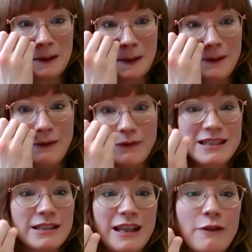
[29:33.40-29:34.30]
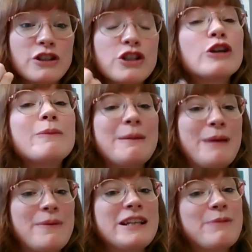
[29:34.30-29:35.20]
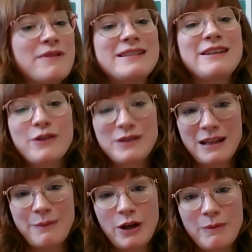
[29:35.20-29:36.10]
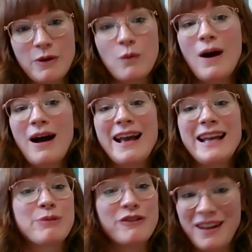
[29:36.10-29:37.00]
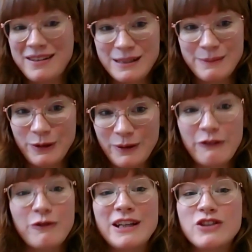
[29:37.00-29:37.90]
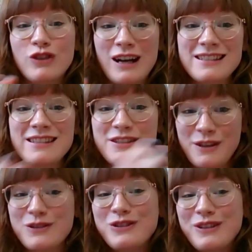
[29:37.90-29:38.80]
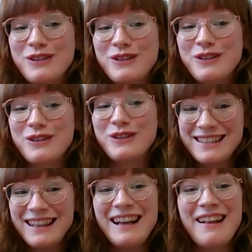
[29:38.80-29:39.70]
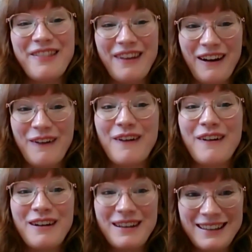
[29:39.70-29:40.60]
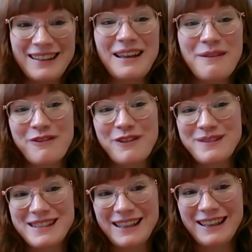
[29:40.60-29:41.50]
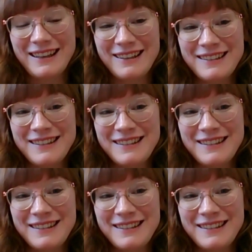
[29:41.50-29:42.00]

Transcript: there are too many people experiencing difficulties at the moment where it's preventable if we address the social issues that are influencing it.